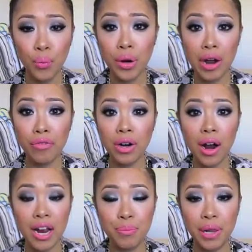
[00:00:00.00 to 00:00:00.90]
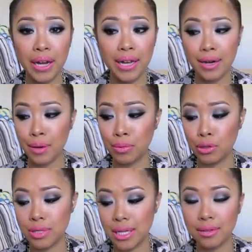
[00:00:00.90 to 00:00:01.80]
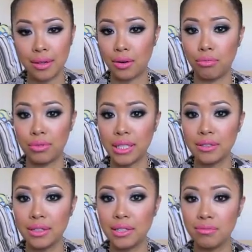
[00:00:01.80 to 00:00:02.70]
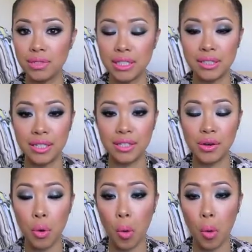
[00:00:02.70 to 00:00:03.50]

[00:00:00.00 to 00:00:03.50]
whenever I apply it, I'm using like a really